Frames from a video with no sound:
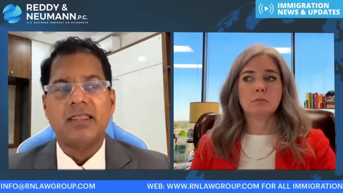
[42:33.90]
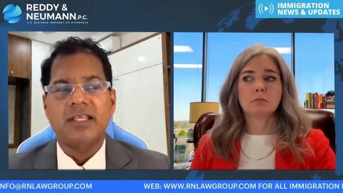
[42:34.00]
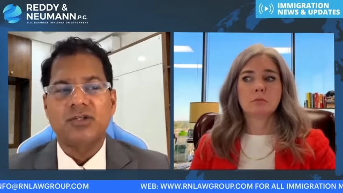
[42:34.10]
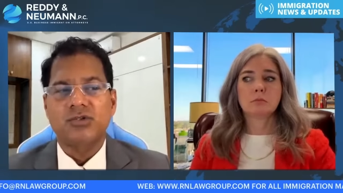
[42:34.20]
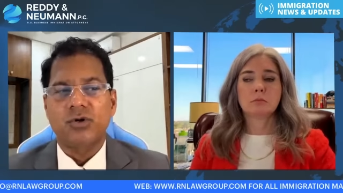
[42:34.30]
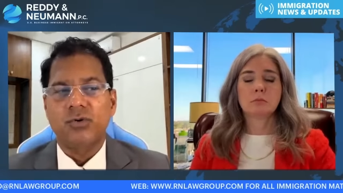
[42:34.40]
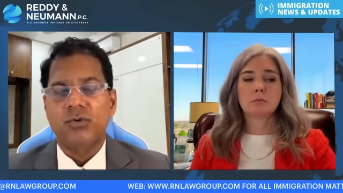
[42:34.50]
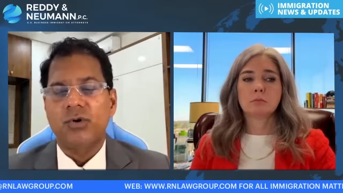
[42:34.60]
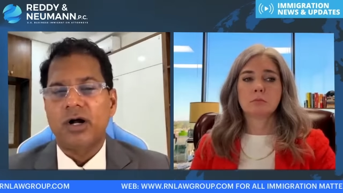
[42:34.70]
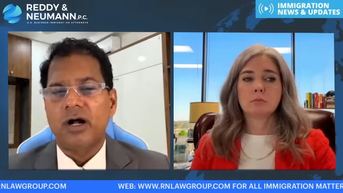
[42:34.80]
Speaker 1: I think
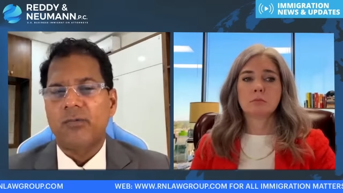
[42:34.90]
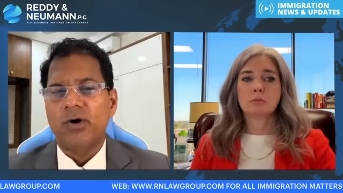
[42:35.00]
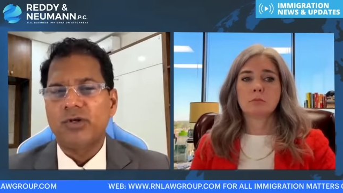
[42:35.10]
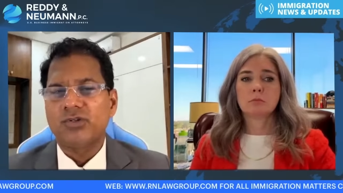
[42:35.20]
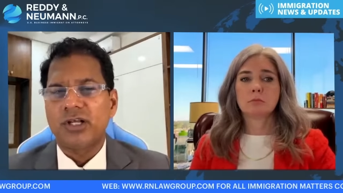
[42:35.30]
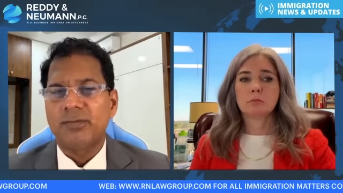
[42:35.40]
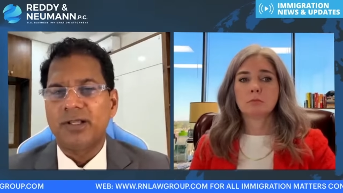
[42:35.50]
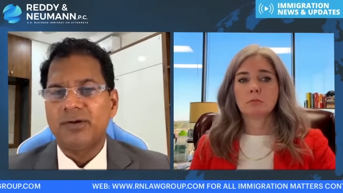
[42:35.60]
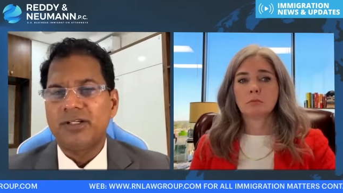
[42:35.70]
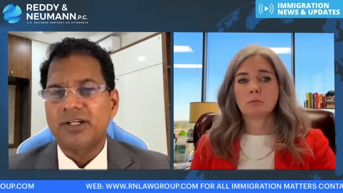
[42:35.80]
so. What do you say,
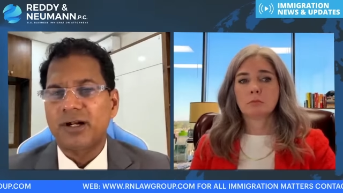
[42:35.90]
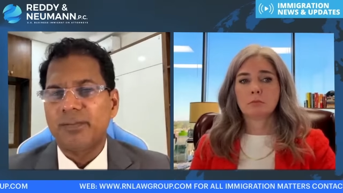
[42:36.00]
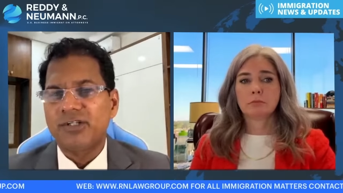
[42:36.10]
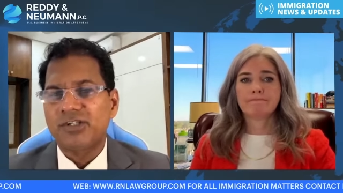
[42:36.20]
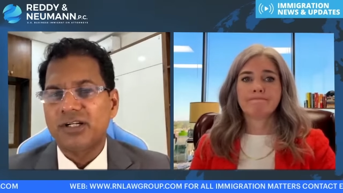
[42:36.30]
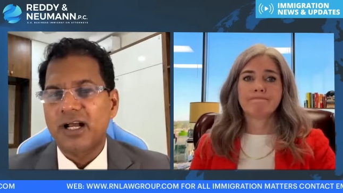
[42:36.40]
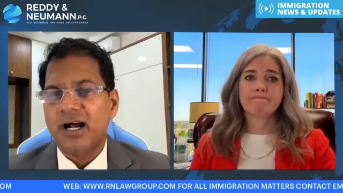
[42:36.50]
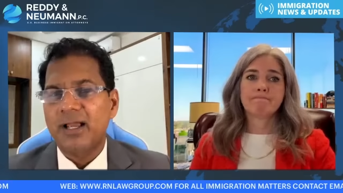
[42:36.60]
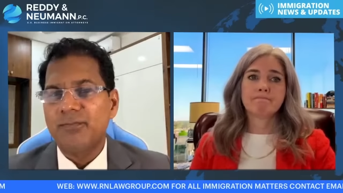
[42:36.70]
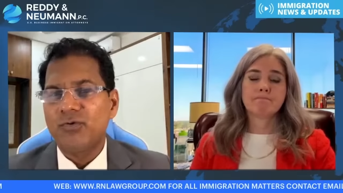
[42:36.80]
Emily? Internal medicine
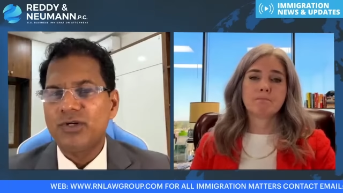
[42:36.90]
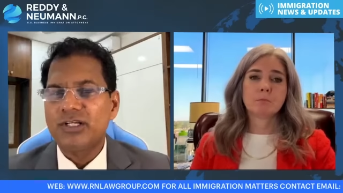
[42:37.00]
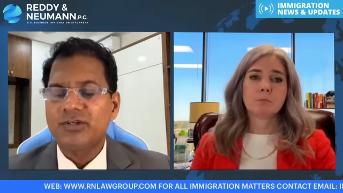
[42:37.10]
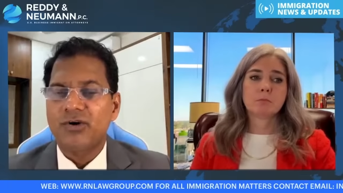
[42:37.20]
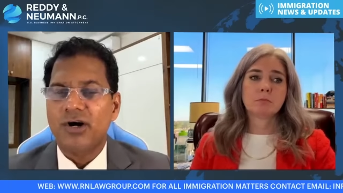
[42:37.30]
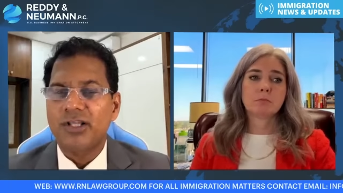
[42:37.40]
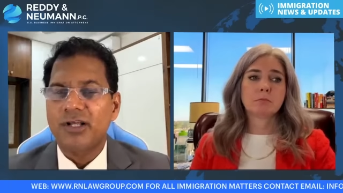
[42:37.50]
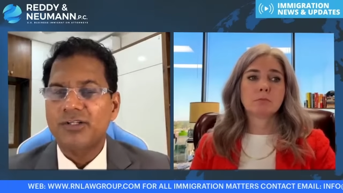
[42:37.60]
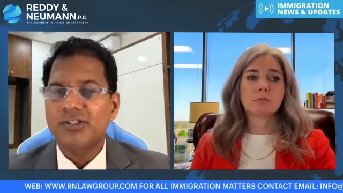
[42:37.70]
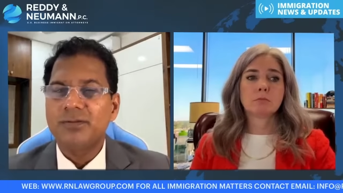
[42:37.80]
guy moving into
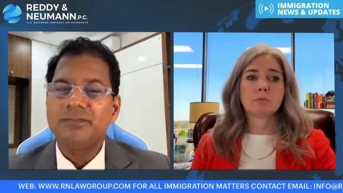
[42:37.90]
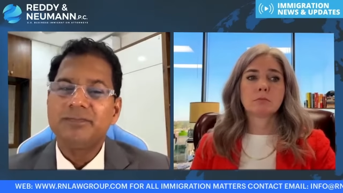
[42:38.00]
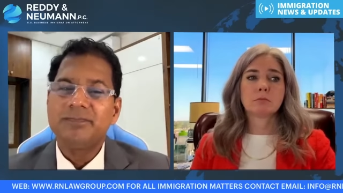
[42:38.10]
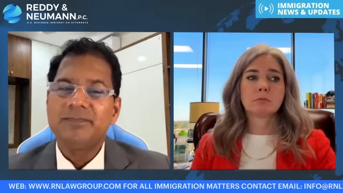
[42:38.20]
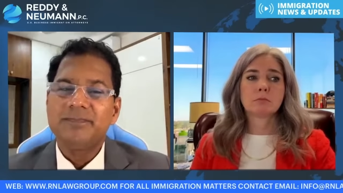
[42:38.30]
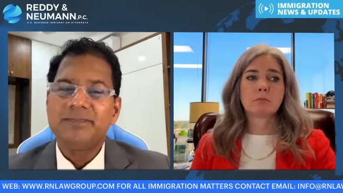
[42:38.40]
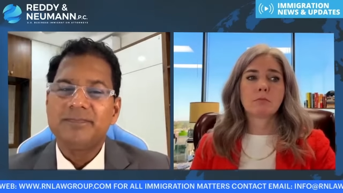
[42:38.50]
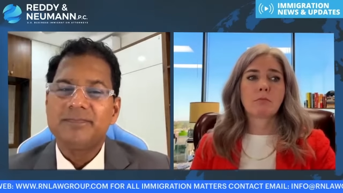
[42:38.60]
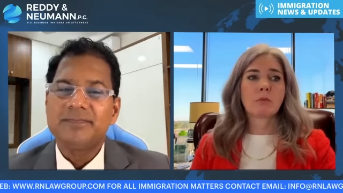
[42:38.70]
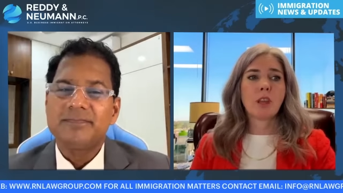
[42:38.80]
cardiology?
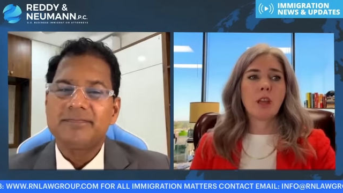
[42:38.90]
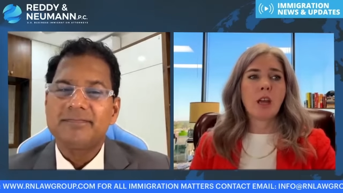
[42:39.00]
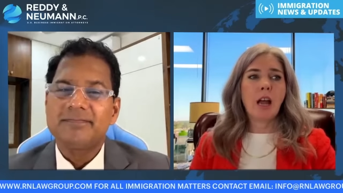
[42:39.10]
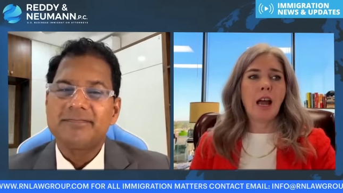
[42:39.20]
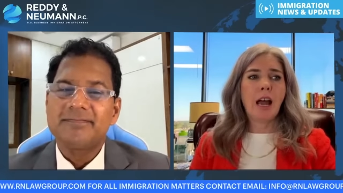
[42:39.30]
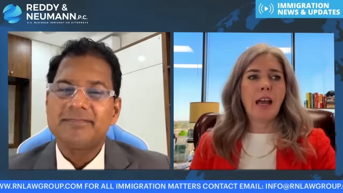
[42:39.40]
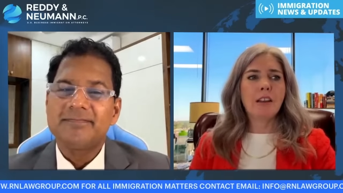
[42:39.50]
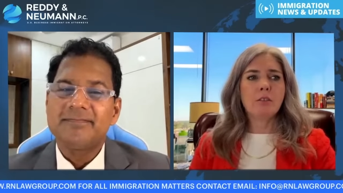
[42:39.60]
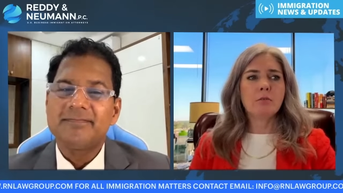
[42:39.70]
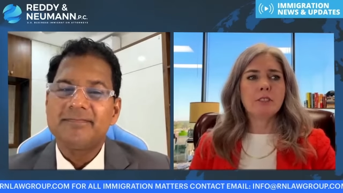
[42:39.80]

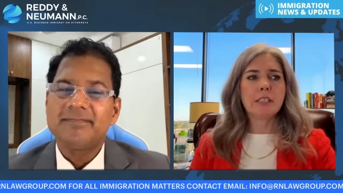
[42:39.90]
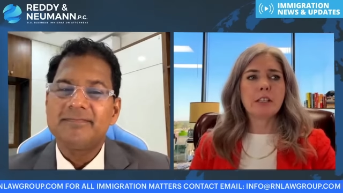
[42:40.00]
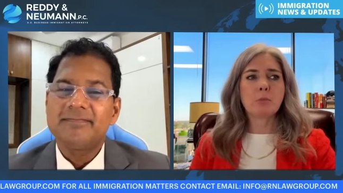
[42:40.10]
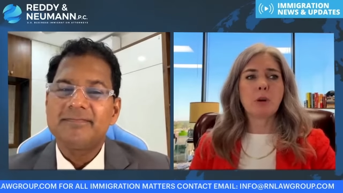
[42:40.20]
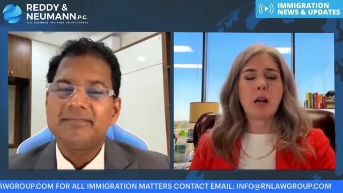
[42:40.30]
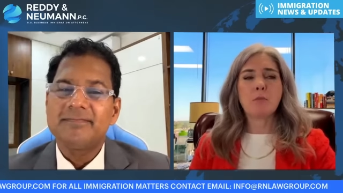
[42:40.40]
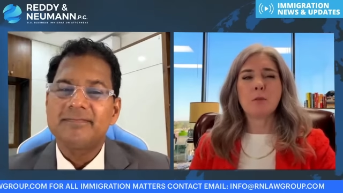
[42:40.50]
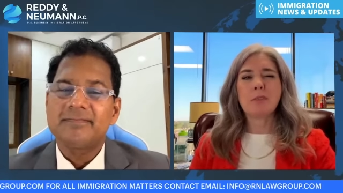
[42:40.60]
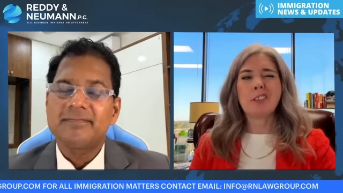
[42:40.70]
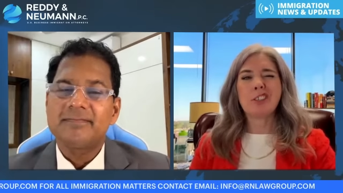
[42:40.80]
Speaker 2: I don't see the
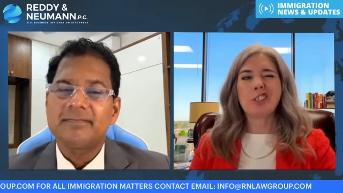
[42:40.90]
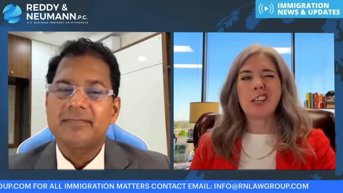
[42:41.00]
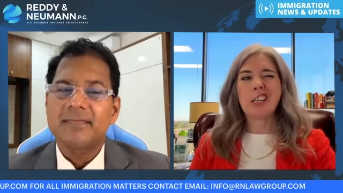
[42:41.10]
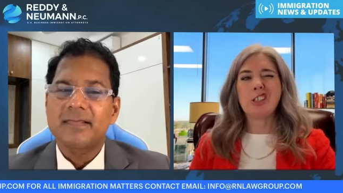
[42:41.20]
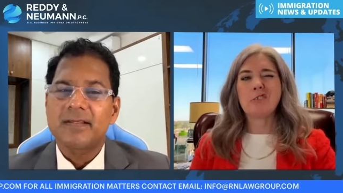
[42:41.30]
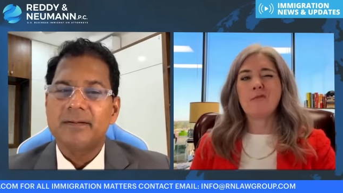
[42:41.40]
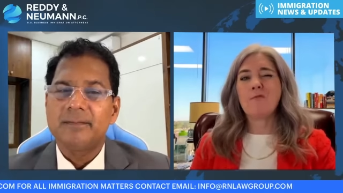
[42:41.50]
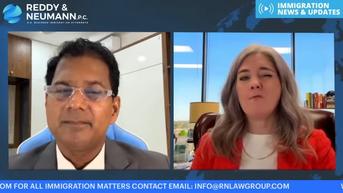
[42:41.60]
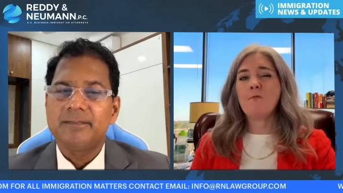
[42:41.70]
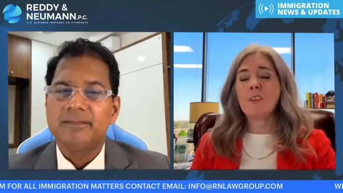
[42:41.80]
problem in the change of
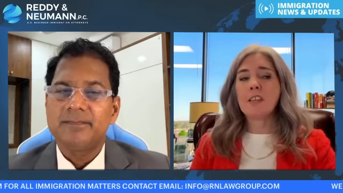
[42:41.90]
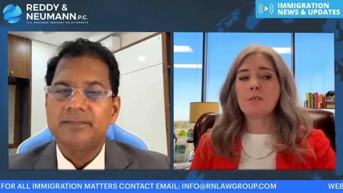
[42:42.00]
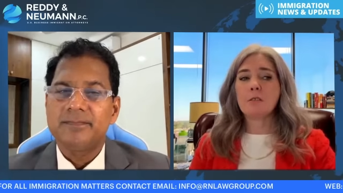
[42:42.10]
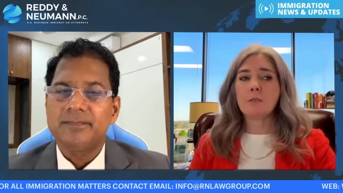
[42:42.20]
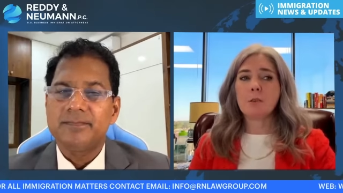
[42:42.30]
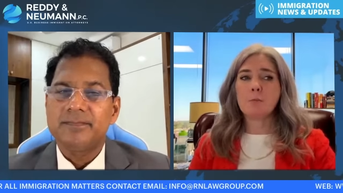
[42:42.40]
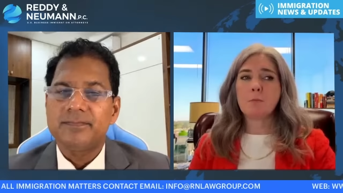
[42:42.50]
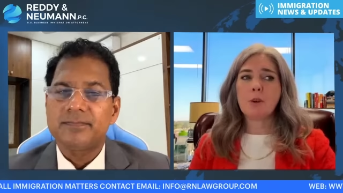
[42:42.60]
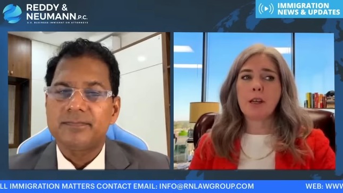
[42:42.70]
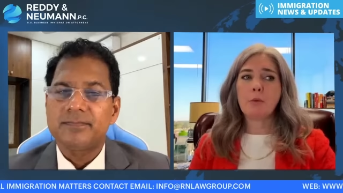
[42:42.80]
field,
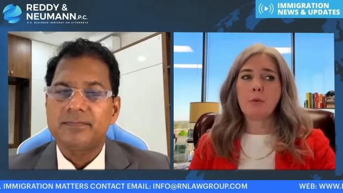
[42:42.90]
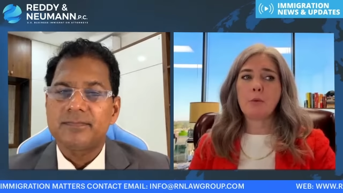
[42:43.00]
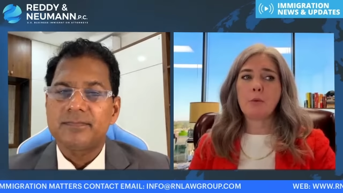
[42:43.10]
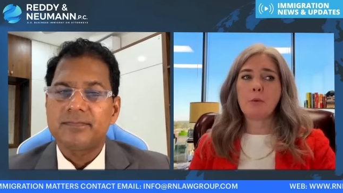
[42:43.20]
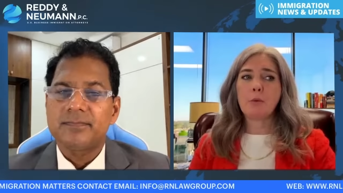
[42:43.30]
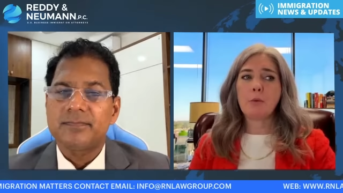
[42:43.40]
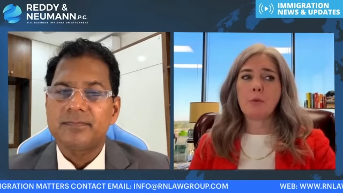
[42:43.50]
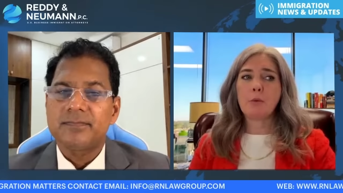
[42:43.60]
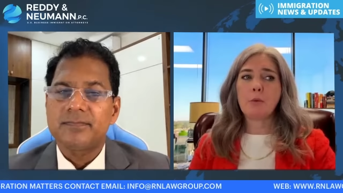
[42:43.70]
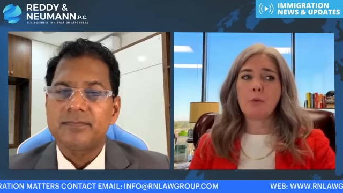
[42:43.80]
but
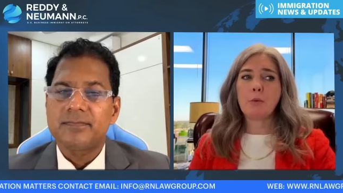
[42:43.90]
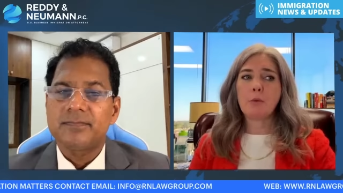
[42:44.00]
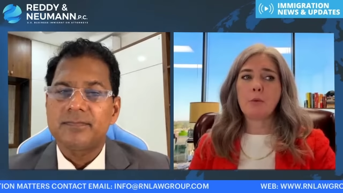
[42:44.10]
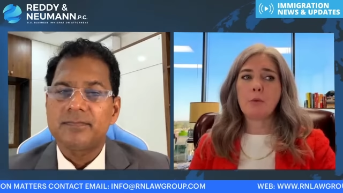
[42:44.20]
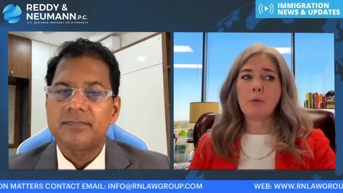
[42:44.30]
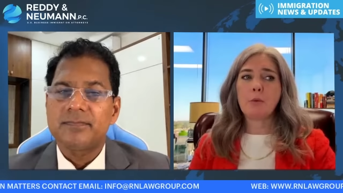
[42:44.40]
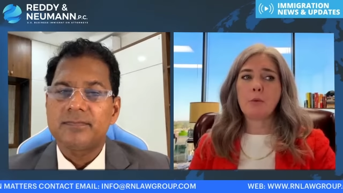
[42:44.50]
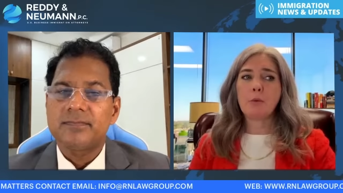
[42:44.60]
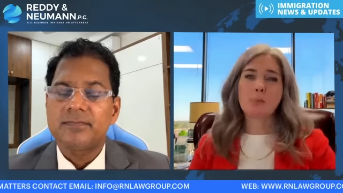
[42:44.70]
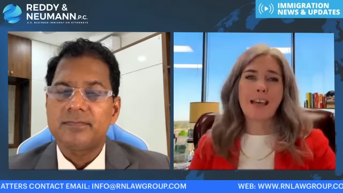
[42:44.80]
it being a
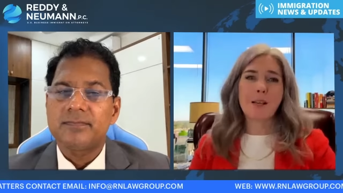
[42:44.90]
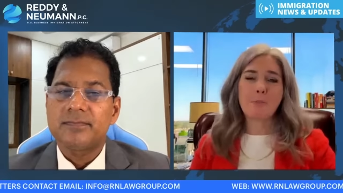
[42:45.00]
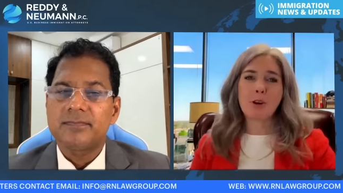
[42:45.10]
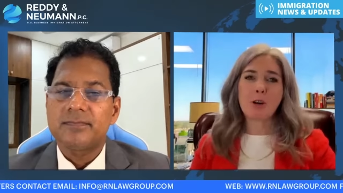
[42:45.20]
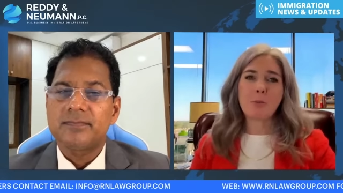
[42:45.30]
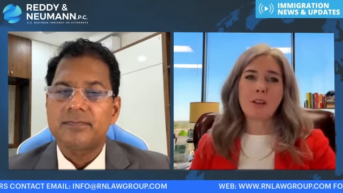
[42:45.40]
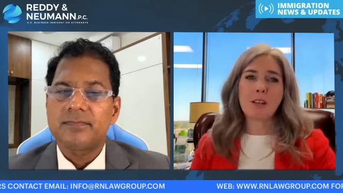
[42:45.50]
fellowship, is